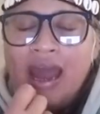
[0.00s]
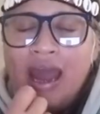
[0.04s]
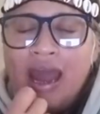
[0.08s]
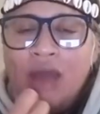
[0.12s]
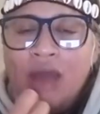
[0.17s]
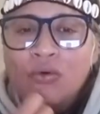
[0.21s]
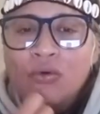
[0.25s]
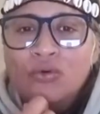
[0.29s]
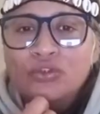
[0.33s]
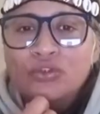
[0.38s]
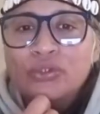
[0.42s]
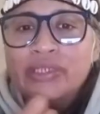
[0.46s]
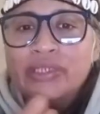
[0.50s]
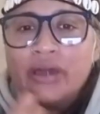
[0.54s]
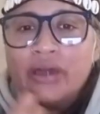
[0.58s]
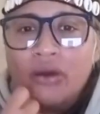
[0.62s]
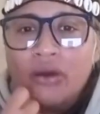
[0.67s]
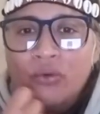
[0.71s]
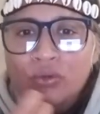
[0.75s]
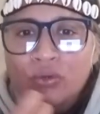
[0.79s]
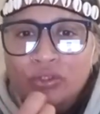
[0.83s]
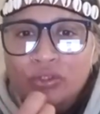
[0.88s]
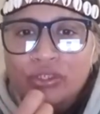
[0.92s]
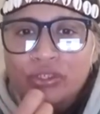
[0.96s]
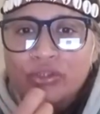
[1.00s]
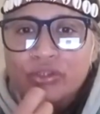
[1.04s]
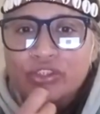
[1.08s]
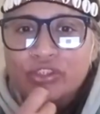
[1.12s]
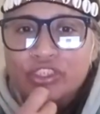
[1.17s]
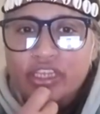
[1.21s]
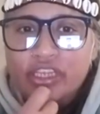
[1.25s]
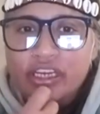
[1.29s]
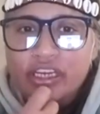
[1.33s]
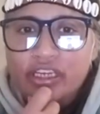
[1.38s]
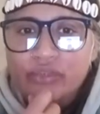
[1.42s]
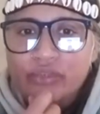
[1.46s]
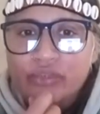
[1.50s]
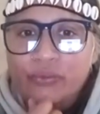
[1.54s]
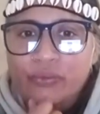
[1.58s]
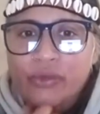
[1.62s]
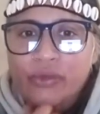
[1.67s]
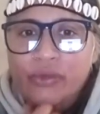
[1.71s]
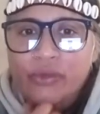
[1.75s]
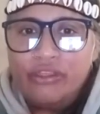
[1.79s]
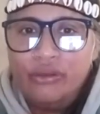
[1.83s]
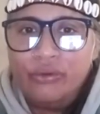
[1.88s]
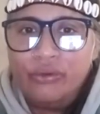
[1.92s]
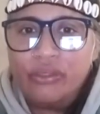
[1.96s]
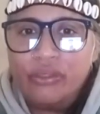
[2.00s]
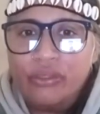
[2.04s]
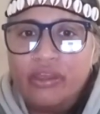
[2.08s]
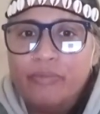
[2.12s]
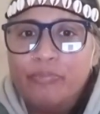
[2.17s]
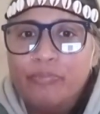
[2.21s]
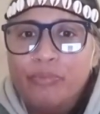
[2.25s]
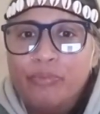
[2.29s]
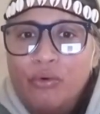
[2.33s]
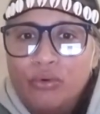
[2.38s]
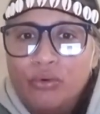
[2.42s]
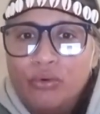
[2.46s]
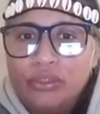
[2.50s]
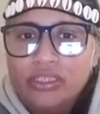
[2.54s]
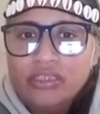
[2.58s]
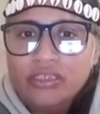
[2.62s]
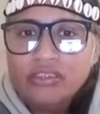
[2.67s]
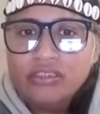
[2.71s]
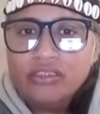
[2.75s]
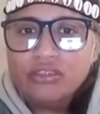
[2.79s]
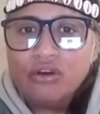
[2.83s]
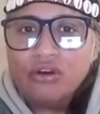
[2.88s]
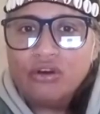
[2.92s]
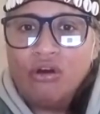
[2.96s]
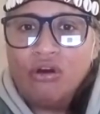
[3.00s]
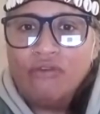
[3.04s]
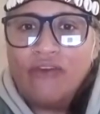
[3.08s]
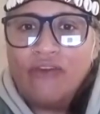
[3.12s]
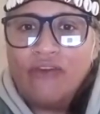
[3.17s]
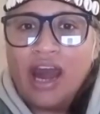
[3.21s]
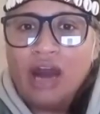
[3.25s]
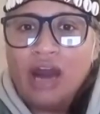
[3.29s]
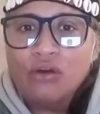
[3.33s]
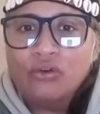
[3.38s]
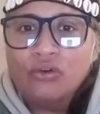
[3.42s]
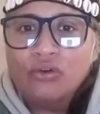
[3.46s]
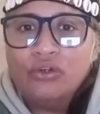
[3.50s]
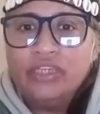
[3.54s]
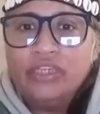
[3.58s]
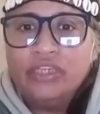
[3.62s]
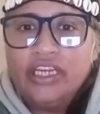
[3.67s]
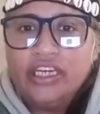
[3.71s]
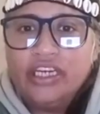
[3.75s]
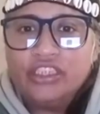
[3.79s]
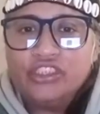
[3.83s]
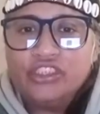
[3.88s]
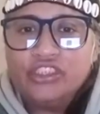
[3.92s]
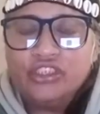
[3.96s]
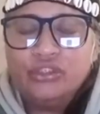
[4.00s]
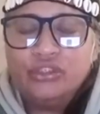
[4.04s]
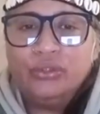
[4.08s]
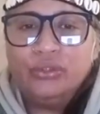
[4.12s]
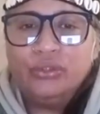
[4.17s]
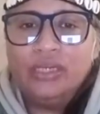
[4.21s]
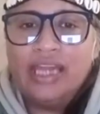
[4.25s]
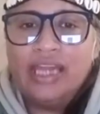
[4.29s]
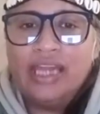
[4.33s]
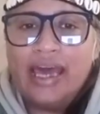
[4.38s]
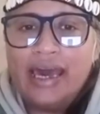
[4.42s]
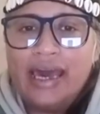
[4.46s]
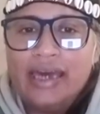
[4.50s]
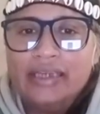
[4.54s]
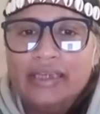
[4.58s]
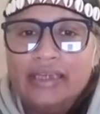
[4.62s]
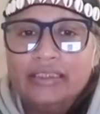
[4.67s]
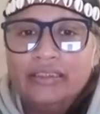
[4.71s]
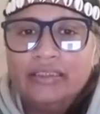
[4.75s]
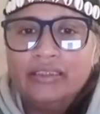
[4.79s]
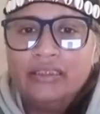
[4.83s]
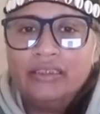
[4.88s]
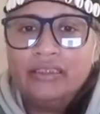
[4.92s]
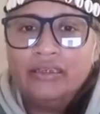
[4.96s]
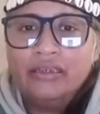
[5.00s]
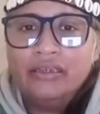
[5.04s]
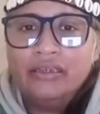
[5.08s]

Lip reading: I also shared with you the importance of our connection to land.